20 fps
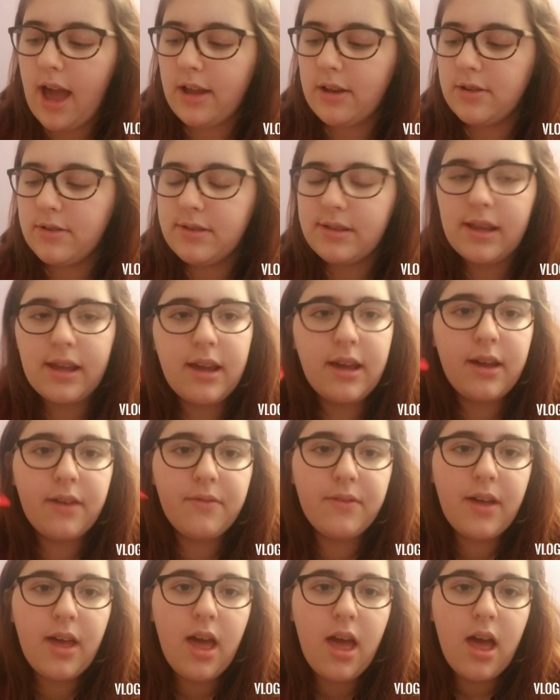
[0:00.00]
I just
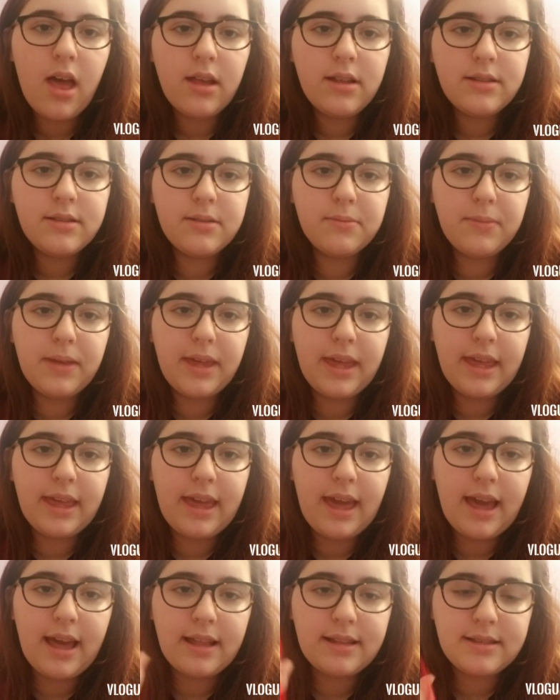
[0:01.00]
have some
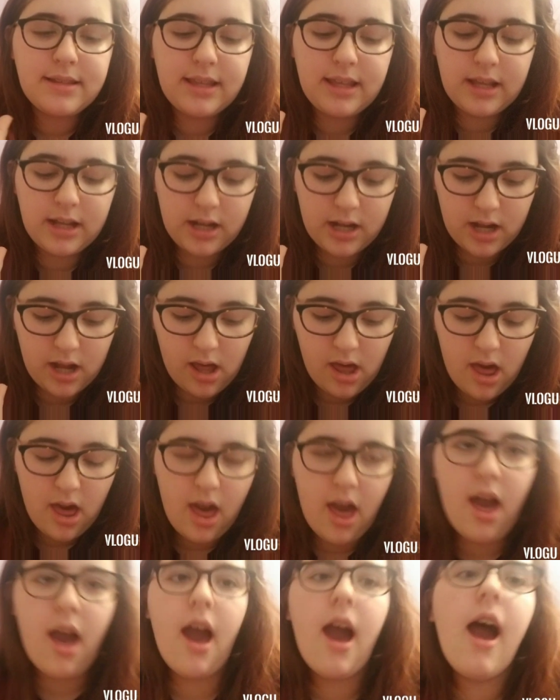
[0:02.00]
Kit Kats here.
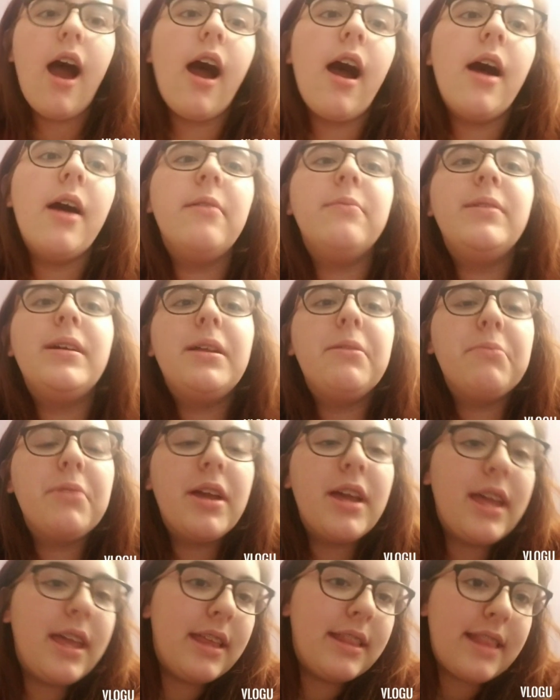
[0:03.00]
Um, and
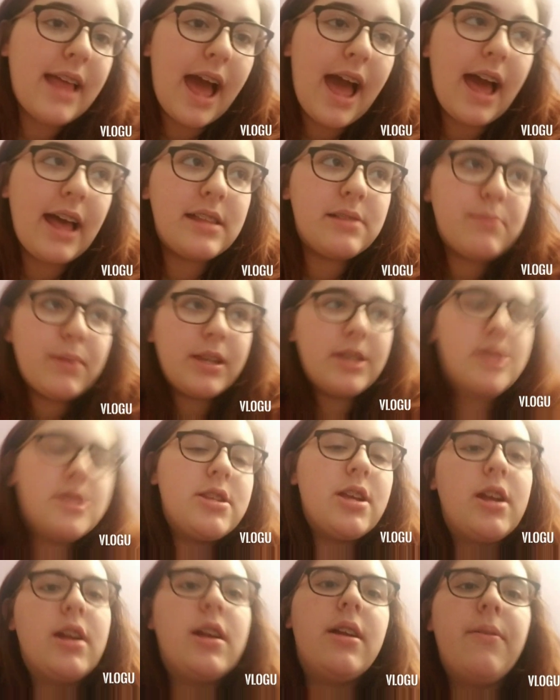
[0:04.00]
I'm gonna eat that as my
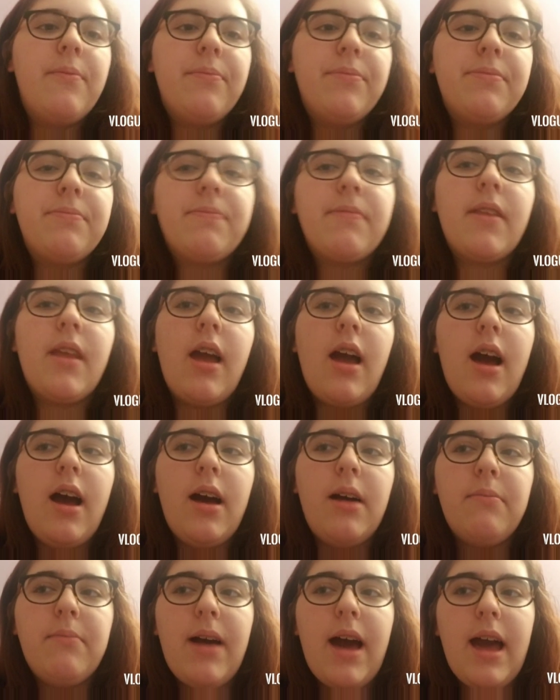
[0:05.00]
dessert.
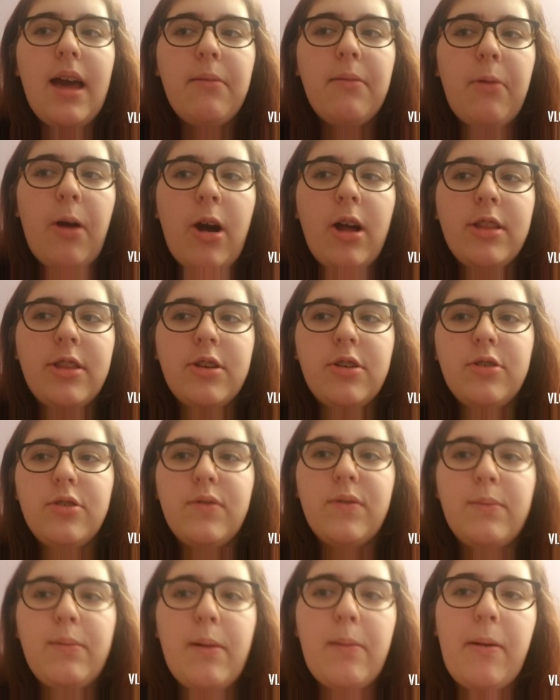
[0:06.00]
Um, I bought
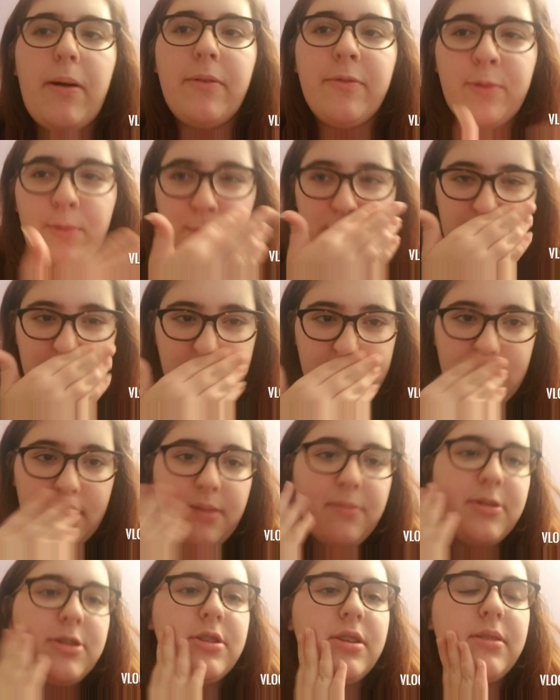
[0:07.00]
those for my mom for Mother's
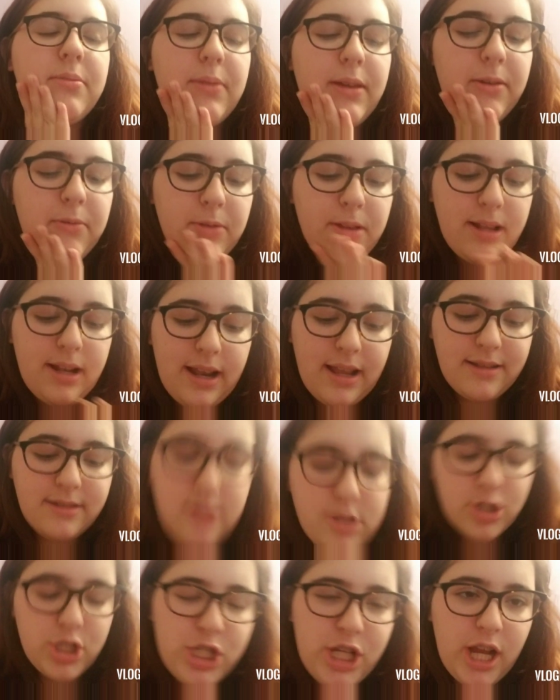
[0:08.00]
Day, but she's being really
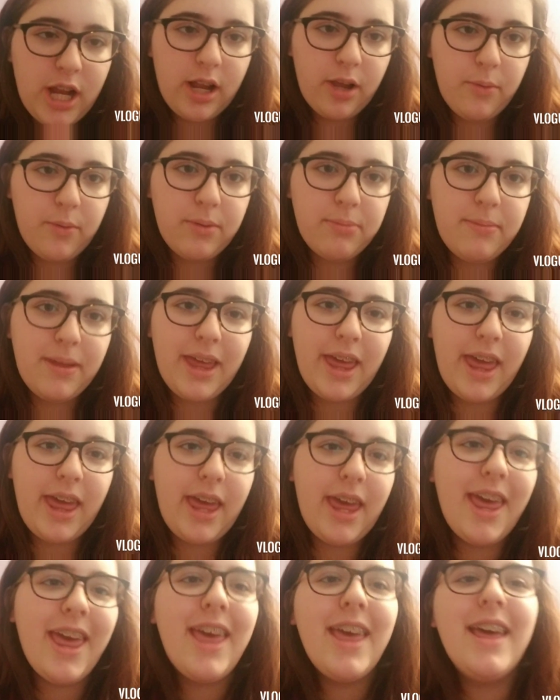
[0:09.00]
nice and sharing with
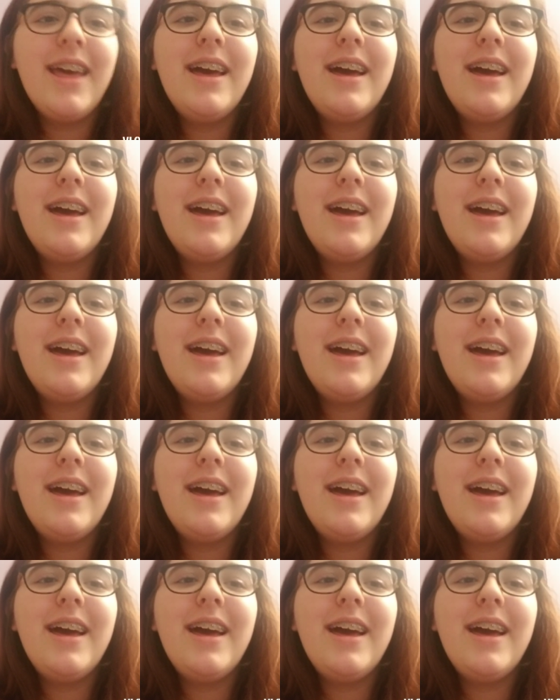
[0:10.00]
me.